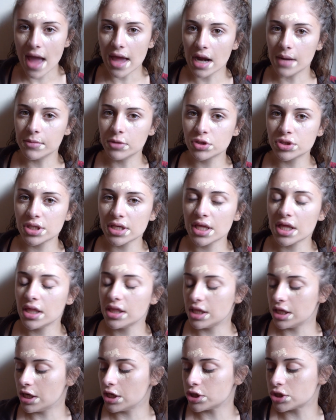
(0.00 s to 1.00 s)
And I'm using
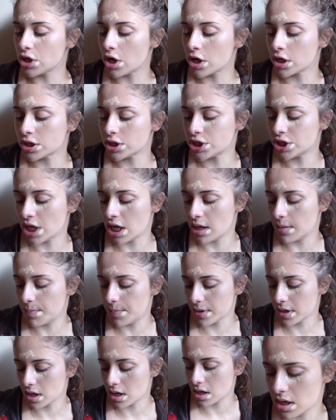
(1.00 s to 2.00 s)
the Tarte
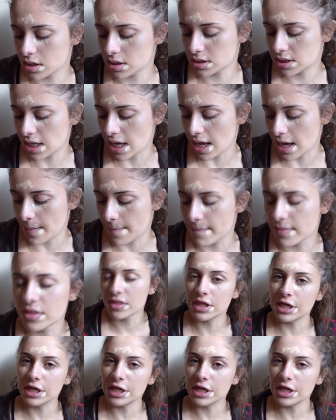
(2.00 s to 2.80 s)
Shape tape,